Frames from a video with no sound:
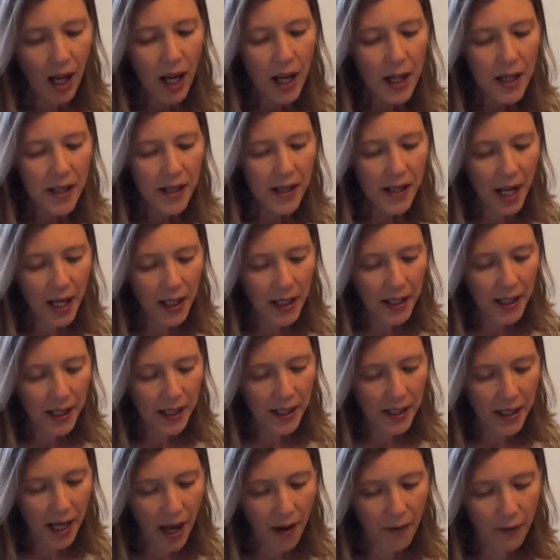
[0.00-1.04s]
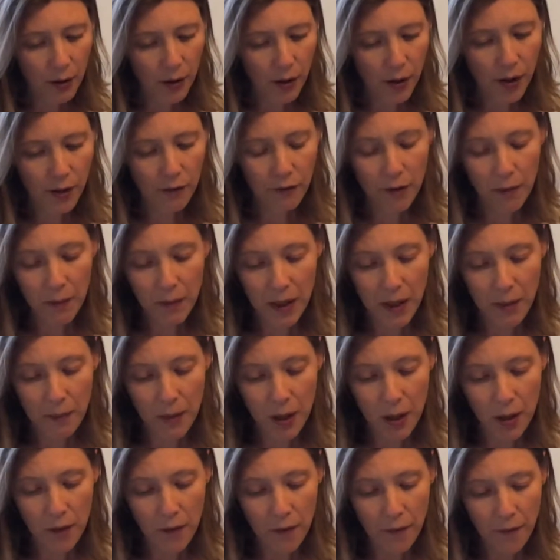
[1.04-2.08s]
Stanley didn't have a lot of room to
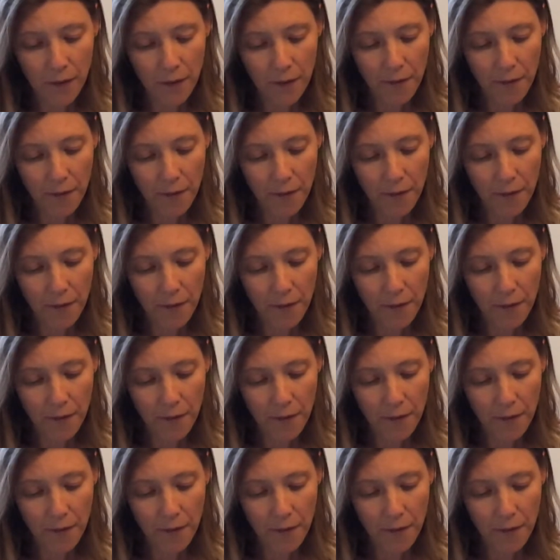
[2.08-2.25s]
move.